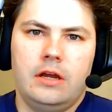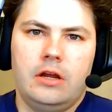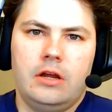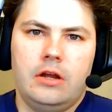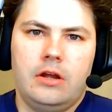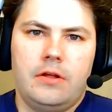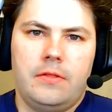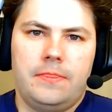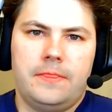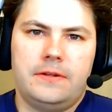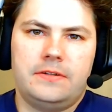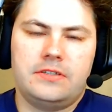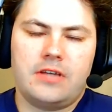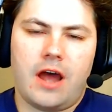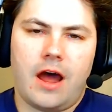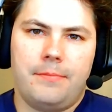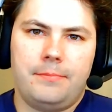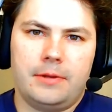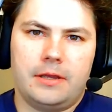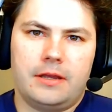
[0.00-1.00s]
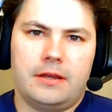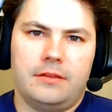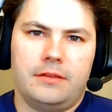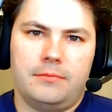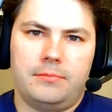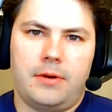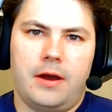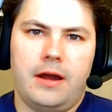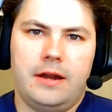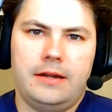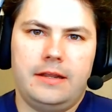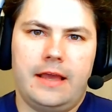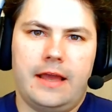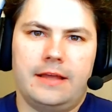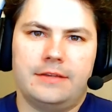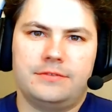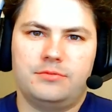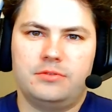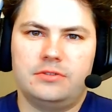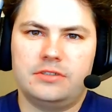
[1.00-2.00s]
the topic of the
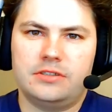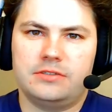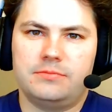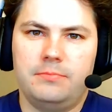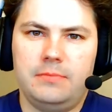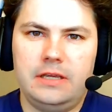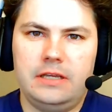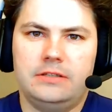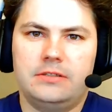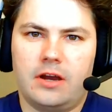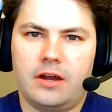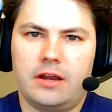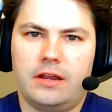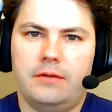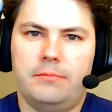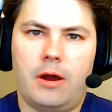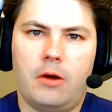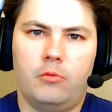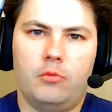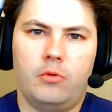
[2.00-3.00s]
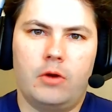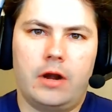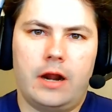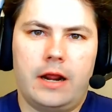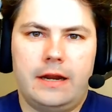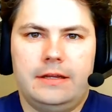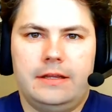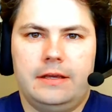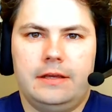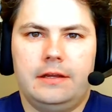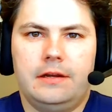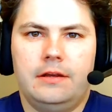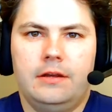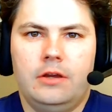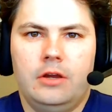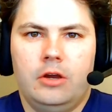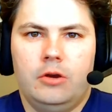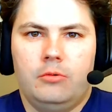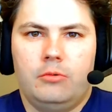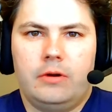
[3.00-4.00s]
podcast was just me talking about what I did
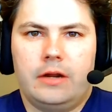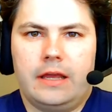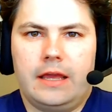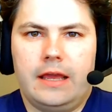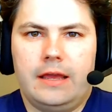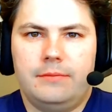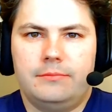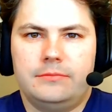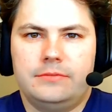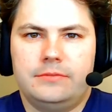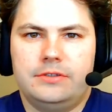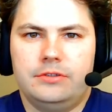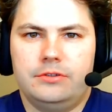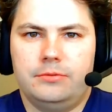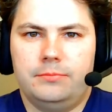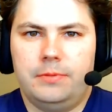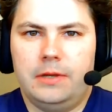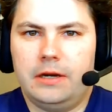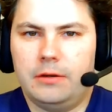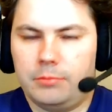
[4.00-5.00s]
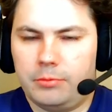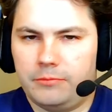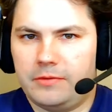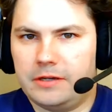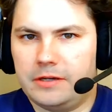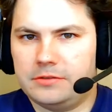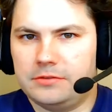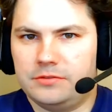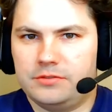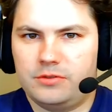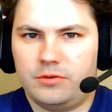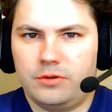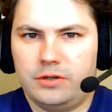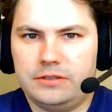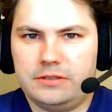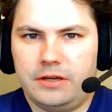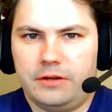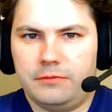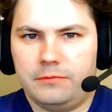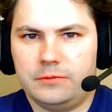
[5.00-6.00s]
when it came to being a professional
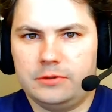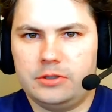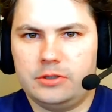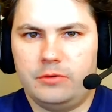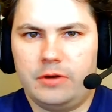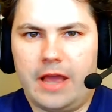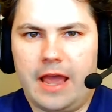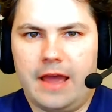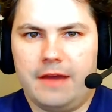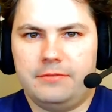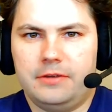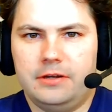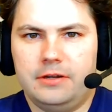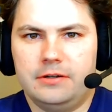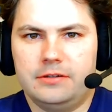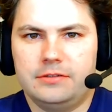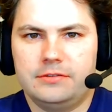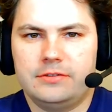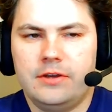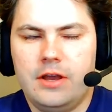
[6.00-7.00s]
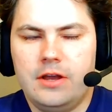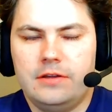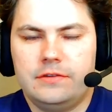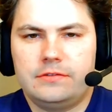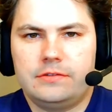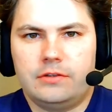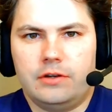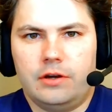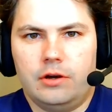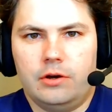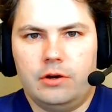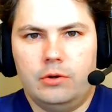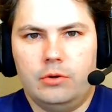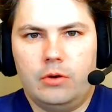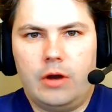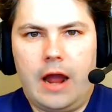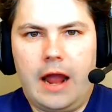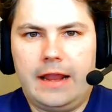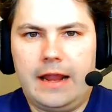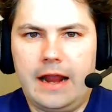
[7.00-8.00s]
storyteller for 2.5 years. So I
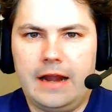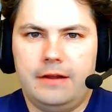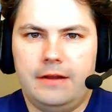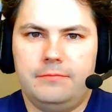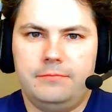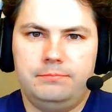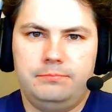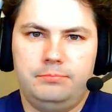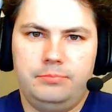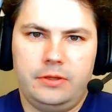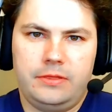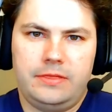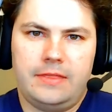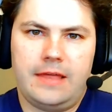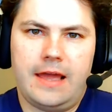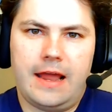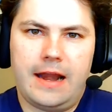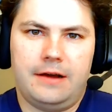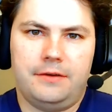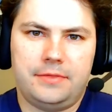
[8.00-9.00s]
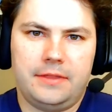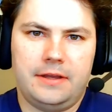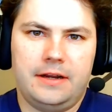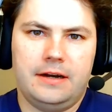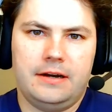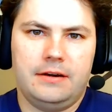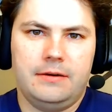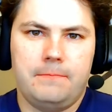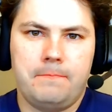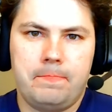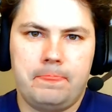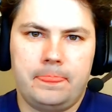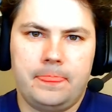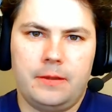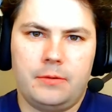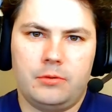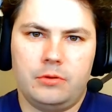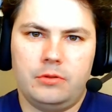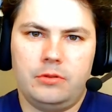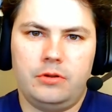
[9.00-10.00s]
kind of put that out there. There
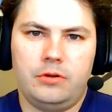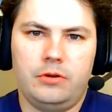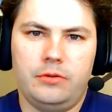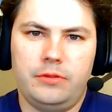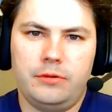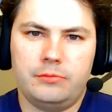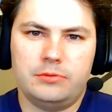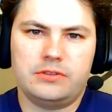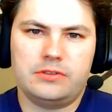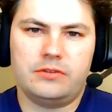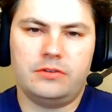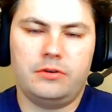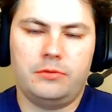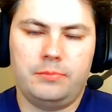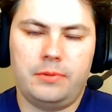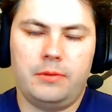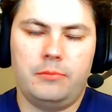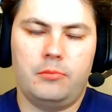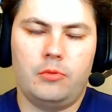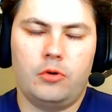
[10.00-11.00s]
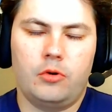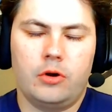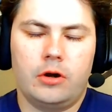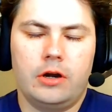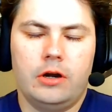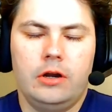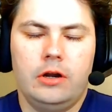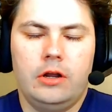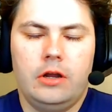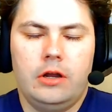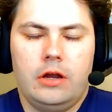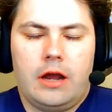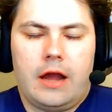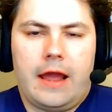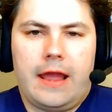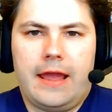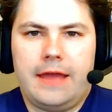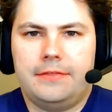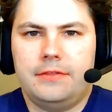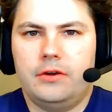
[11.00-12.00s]
was a little bit more. I
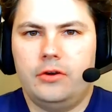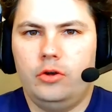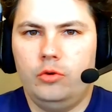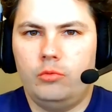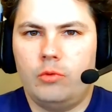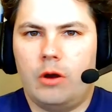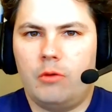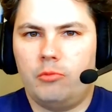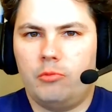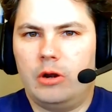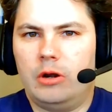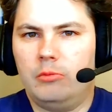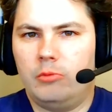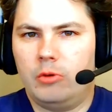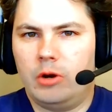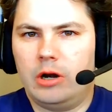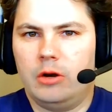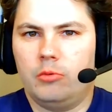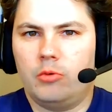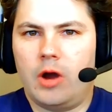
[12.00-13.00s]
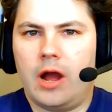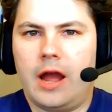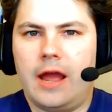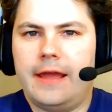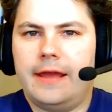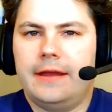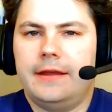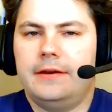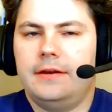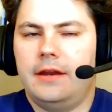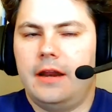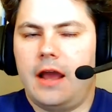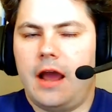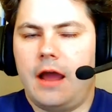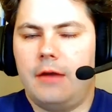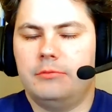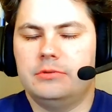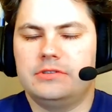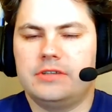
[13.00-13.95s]
had the who, what, when, where, why. I was going to